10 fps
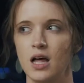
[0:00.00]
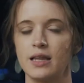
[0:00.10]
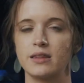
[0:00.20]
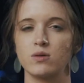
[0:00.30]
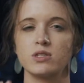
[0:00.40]

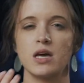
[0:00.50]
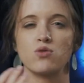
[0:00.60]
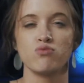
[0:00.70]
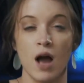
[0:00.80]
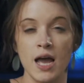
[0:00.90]
Like there was a
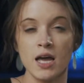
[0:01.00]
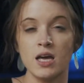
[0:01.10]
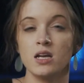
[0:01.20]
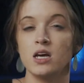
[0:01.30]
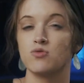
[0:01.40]
right
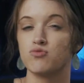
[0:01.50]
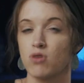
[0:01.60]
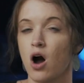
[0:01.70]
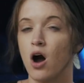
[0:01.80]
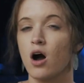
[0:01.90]
and a
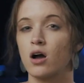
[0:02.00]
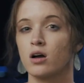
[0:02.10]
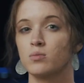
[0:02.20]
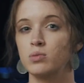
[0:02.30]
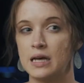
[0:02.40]

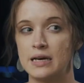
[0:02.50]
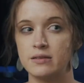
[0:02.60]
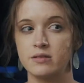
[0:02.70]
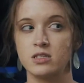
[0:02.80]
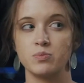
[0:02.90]
wrong
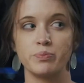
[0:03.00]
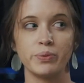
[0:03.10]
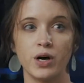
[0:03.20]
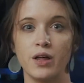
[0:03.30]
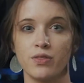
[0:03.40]
place to
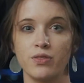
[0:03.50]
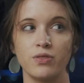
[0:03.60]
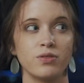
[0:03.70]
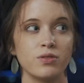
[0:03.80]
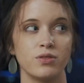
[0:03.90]
put
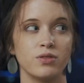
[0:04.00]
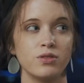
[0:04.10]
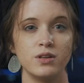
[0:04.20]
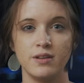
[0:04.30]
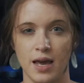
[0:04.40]

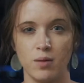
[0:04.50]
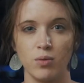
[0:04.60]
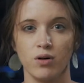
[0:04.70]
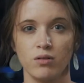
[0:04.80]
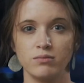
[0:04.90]
the
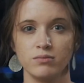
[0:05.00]
table.